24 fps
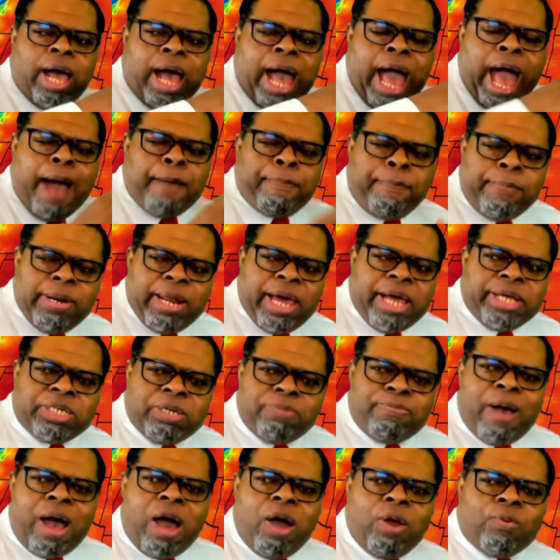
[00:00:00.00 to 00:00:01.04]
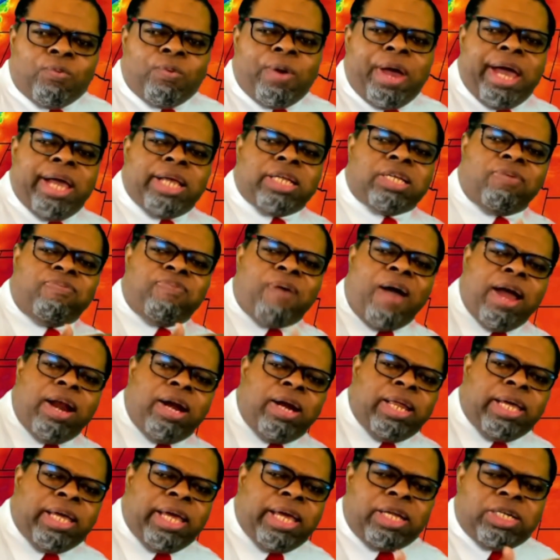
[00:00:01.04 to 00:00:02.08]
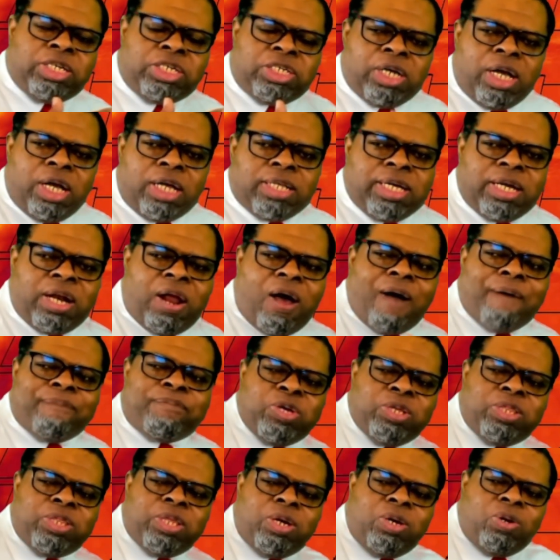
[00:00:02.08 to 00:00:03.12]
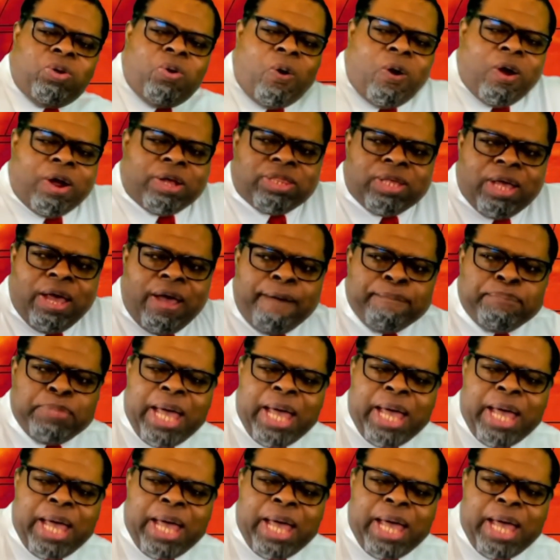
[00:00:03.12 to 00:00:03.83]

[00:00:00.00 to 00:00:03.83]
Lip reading: Appalachian Mountain Range finally get shunted off to the north.